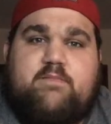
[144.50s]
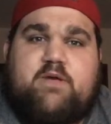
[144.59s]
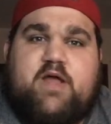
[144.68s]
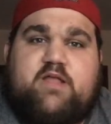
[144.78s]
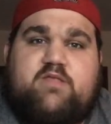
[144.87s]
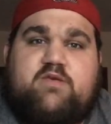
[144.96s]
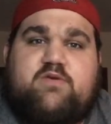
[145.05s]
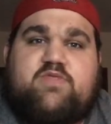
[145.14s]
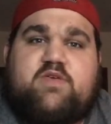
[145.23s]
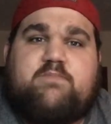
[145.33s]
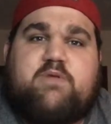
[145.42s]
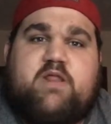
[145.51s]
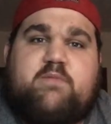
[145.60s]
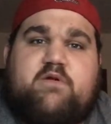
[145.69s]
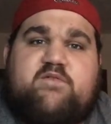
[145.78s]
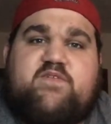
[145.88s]
But I do think
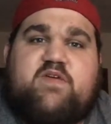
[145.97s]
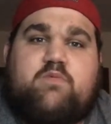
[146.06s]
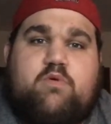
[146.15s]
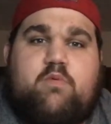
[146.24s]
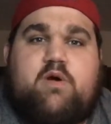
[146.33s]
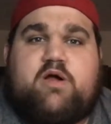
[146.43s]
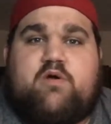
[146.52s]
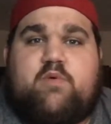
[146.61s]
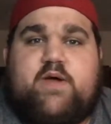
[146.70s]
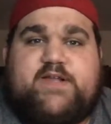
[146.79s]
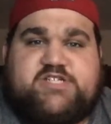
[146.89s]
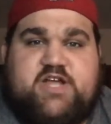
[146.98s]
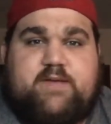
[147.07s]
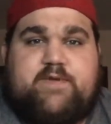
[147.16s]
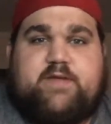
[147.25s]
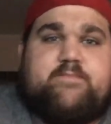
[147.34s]
Buddy Murphy will walk away
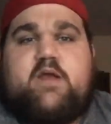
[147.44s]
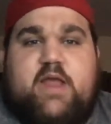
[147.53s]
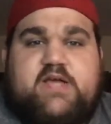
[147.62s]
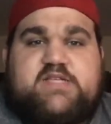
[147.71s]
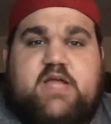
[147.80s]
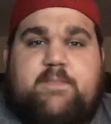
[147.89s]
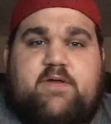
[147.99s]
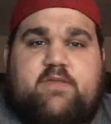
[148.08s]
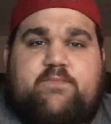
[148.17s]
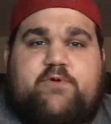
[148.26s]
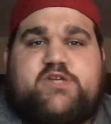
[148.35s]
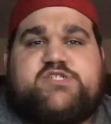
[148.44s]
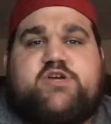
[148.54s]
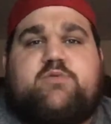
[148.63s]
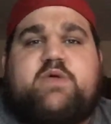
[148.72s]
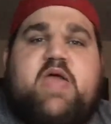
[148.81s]
champion. Next up on the
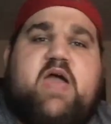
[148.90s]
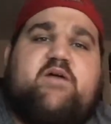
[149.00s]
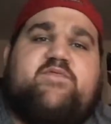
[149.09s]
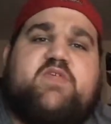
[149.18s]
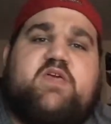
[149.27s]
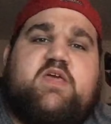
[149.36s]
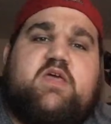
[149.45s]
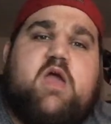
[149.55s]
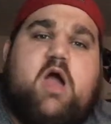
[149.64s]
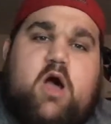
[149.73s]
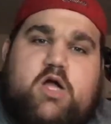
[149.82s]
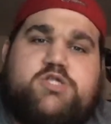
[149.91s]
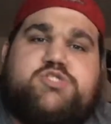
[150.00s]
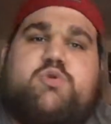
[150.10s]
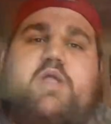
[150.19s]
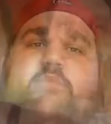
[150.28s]
pre-show, we have the
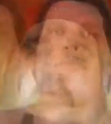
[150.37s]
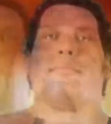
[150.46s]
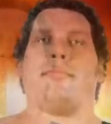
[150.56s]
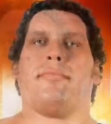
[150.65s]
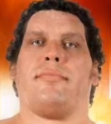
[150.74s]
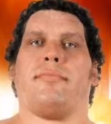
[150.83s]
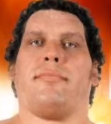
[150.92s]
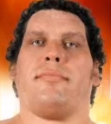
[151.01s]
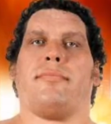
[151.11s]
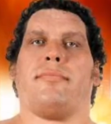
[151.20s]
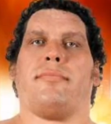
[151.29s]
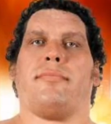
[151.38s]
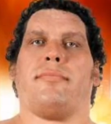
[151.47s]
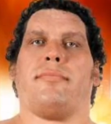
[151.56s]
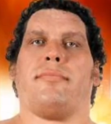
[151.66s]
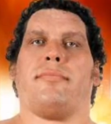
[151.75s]
Andre Memorial Battle
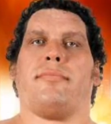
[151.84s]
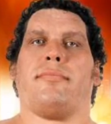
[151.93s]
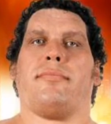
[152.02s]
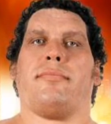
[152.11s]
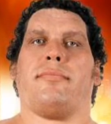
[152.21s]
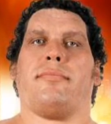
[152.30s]
Royale.